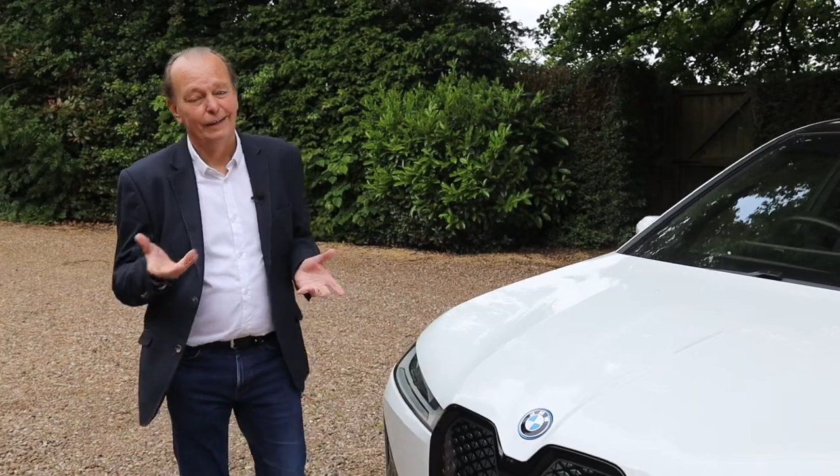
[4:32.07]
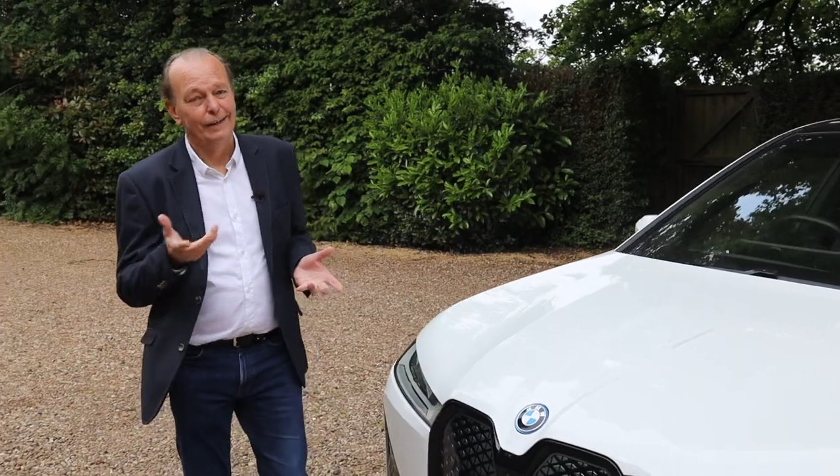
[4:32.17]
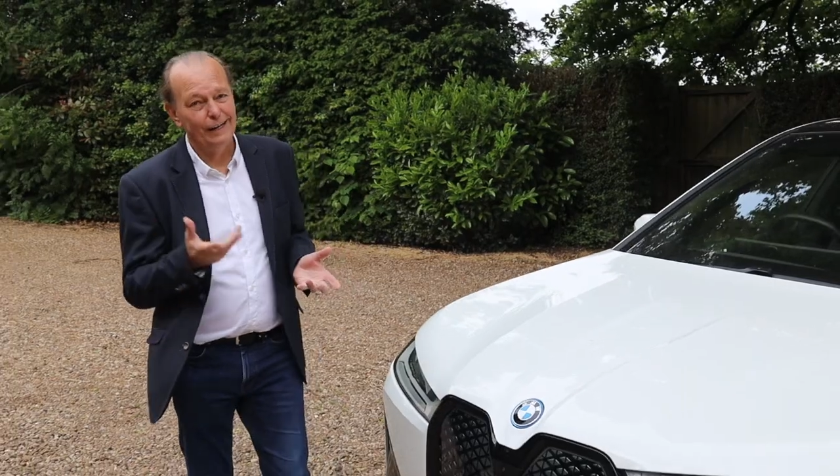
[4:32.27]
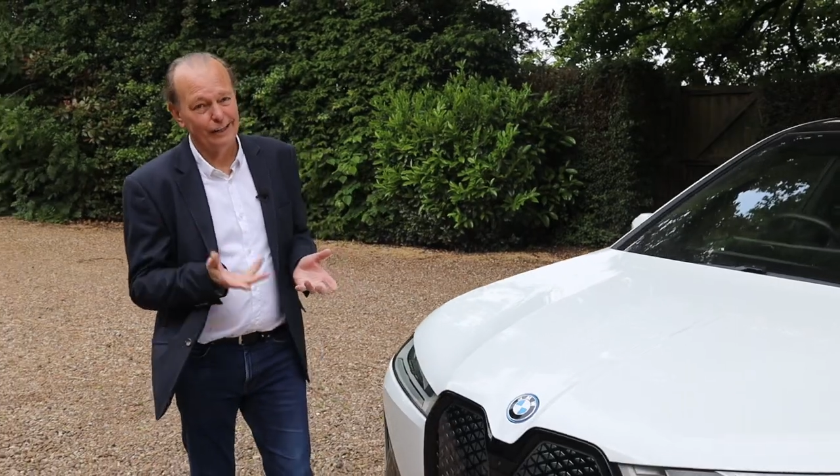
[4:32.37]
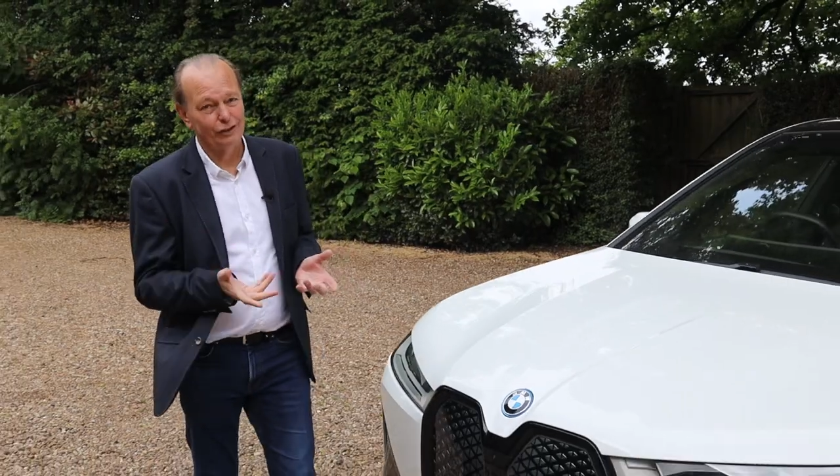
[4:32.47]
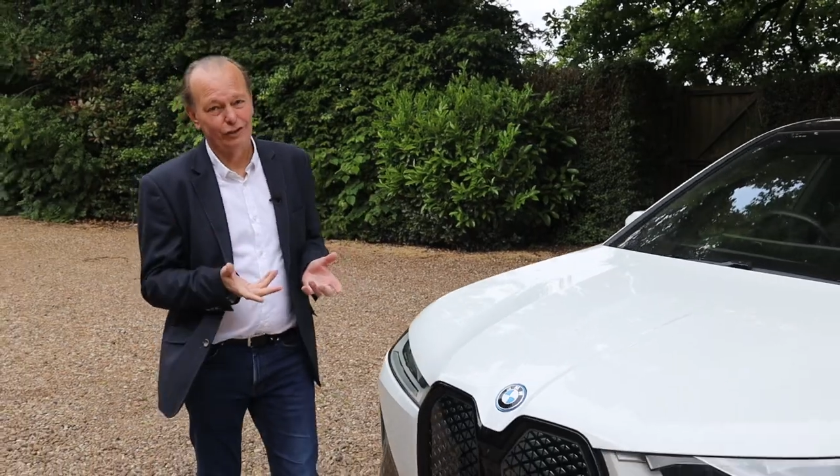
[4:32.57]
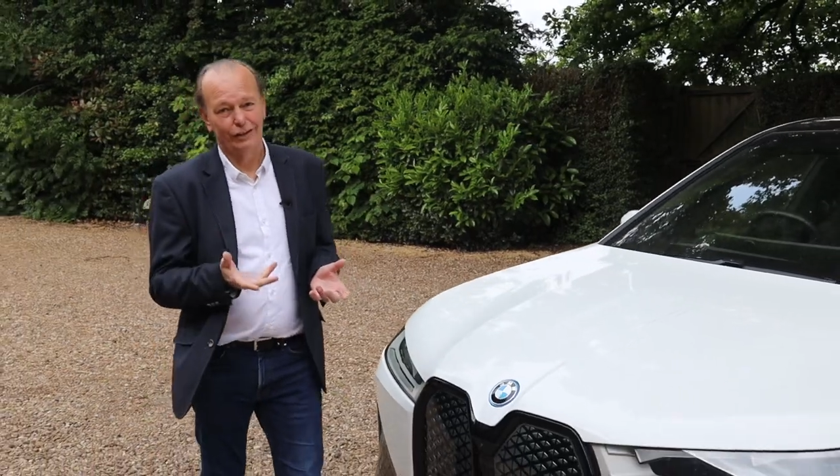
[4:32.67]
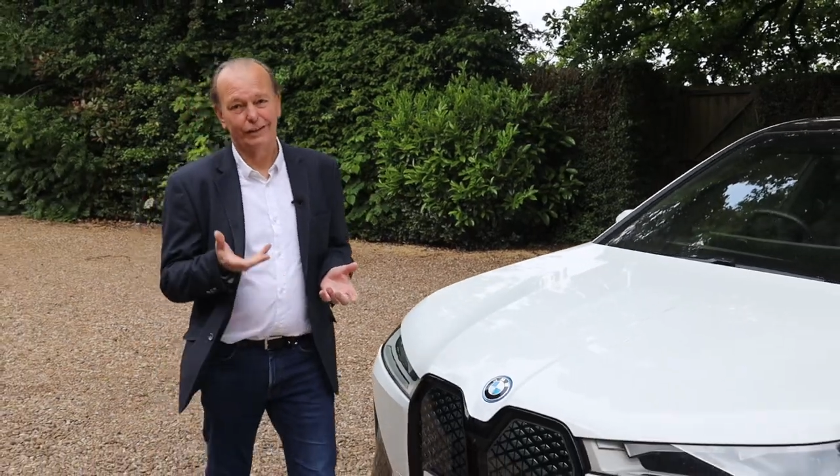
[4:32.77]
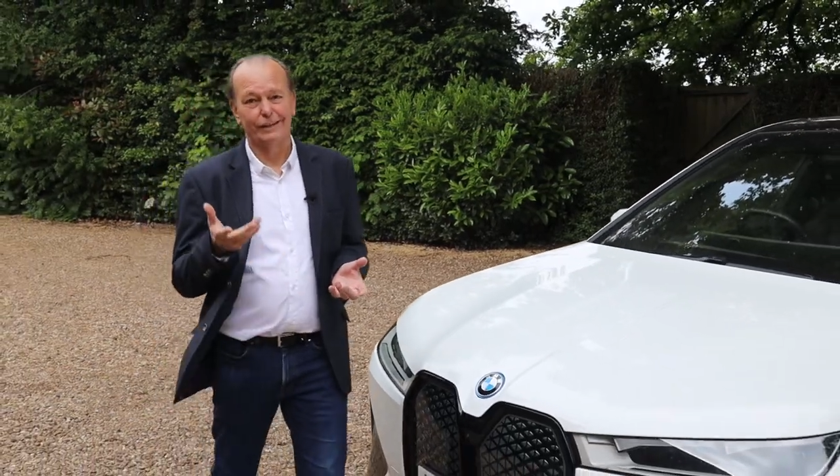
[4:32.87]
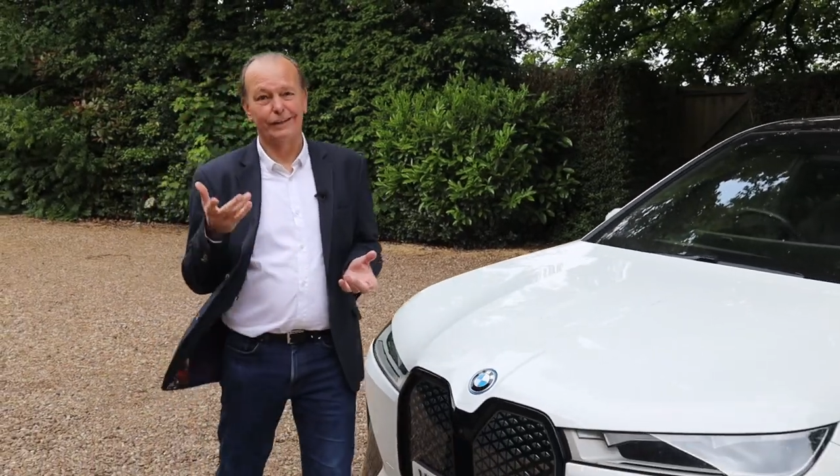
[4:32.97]

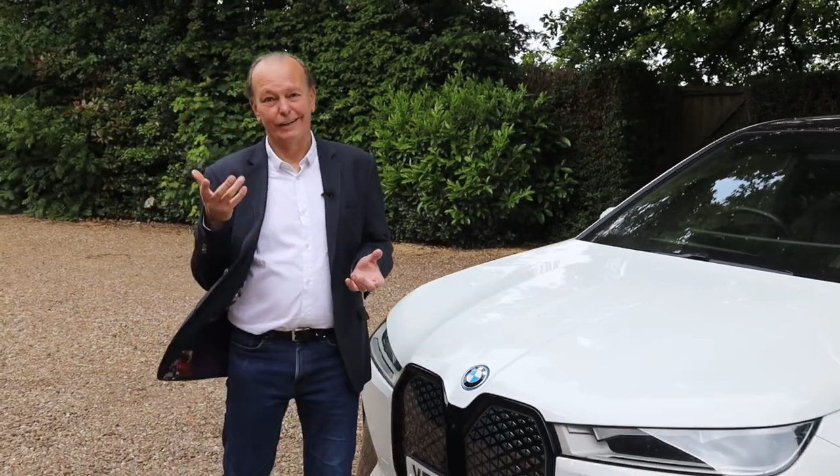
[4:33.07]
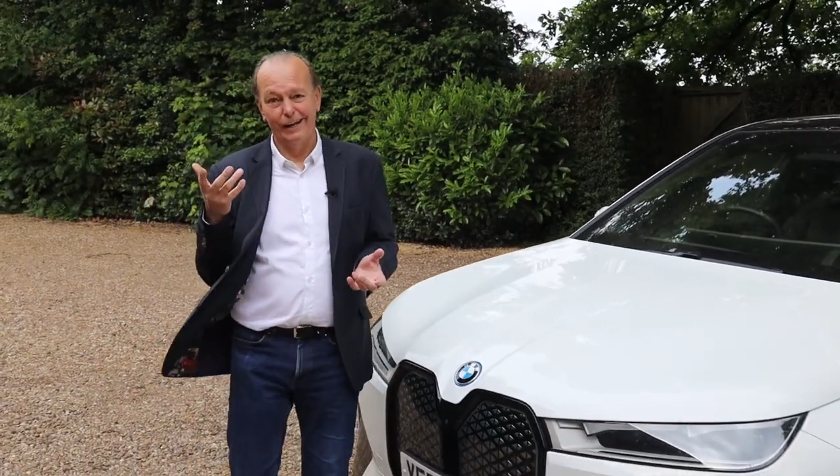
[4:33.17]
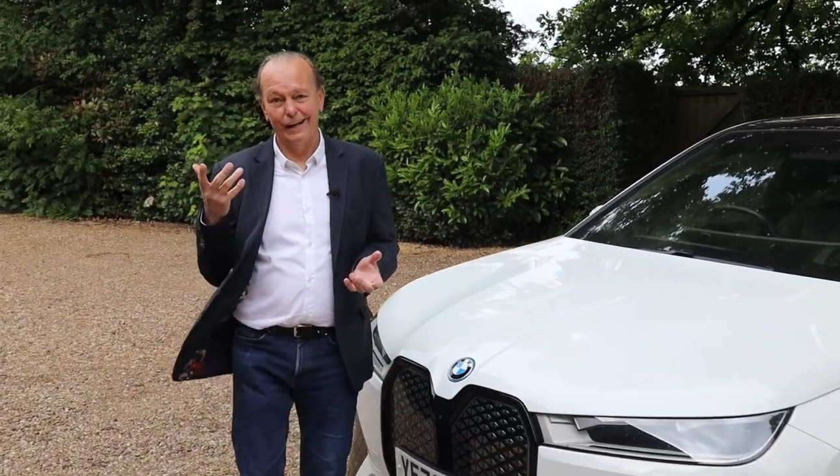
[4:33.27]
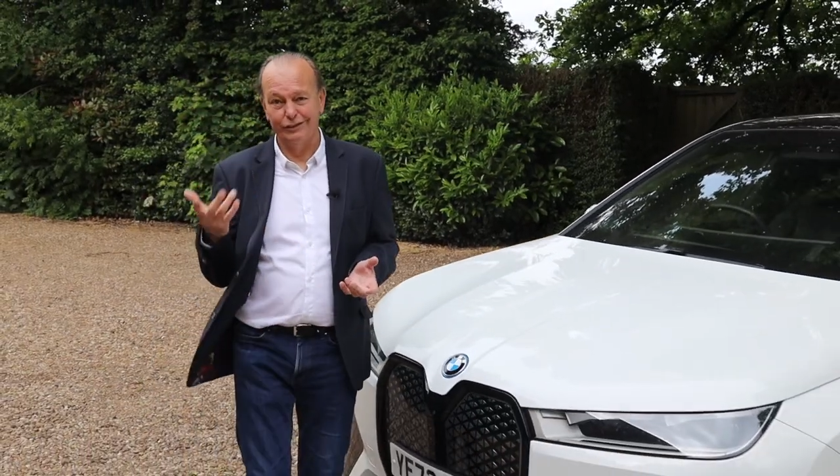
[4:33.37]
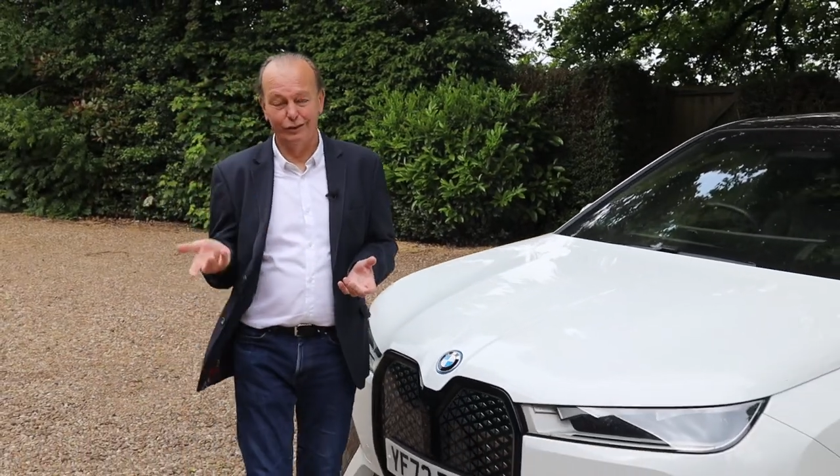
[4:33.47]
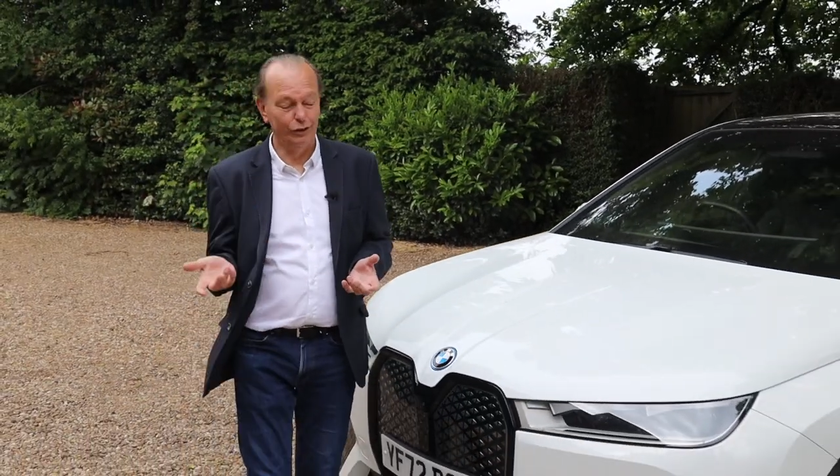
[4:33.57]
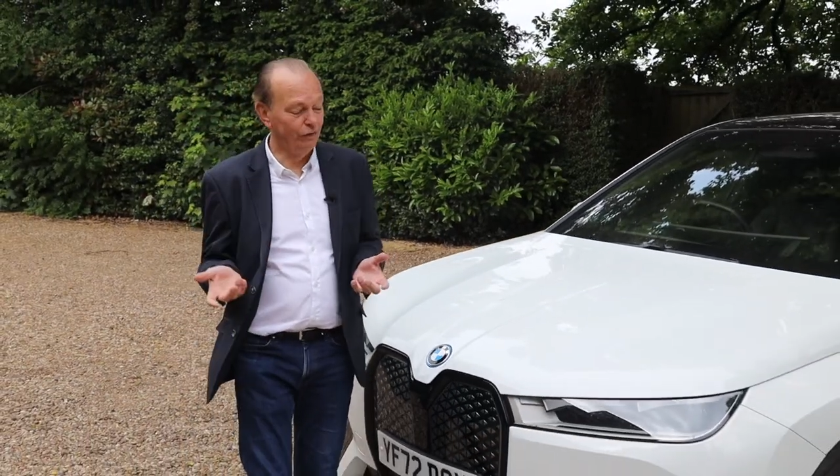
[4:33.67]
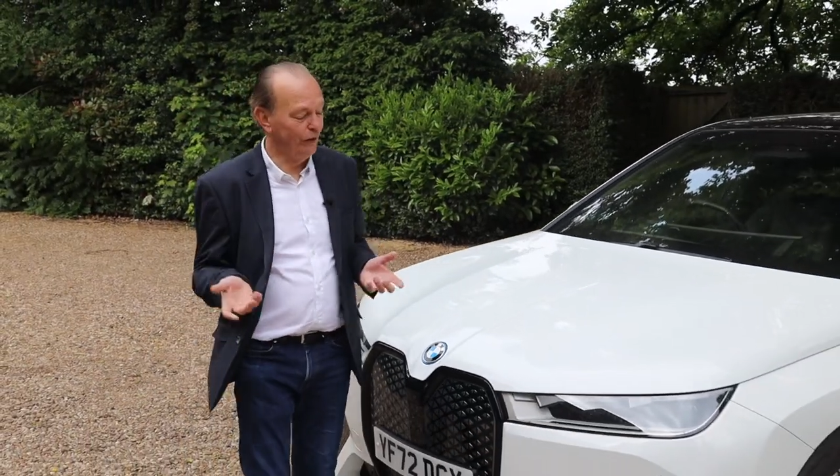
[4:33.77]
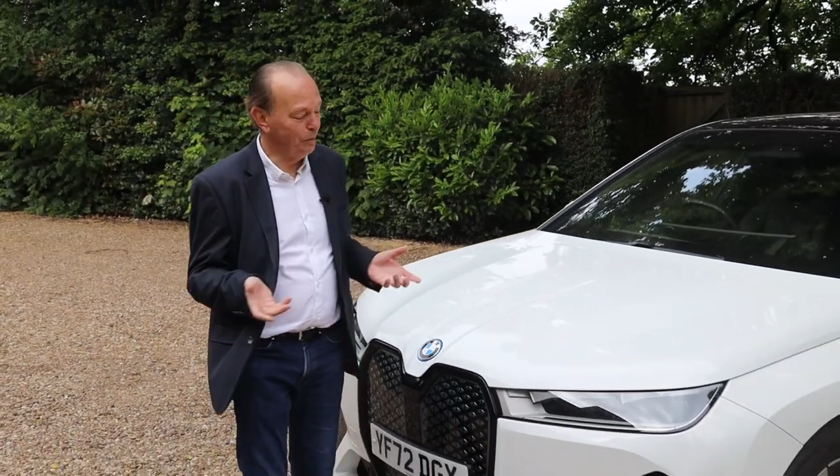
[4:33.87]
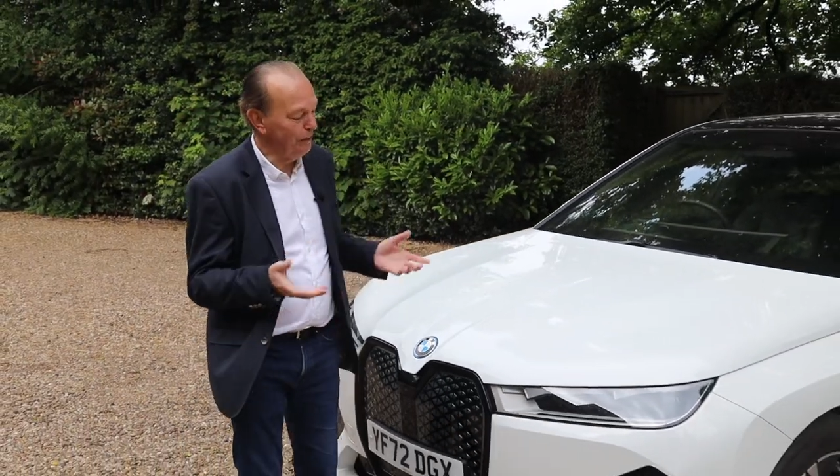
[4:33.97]
electric SUV.